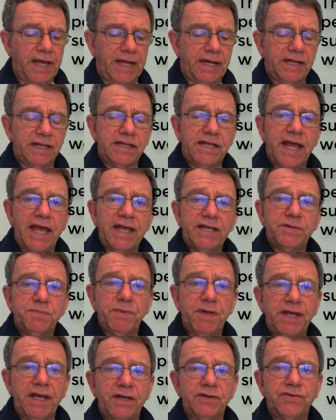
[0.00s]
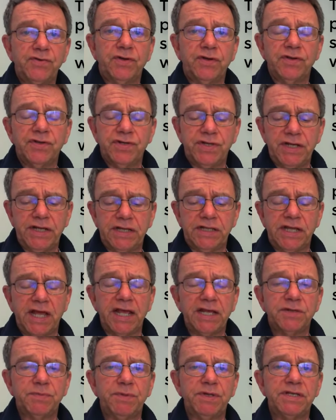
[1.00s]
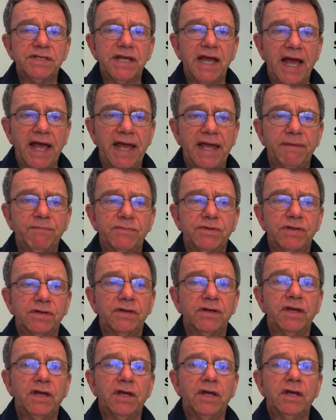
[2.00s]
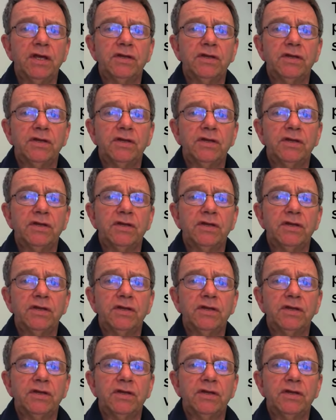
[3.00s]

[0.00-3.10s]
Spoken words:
and it takes me, as you can see, it takes me time to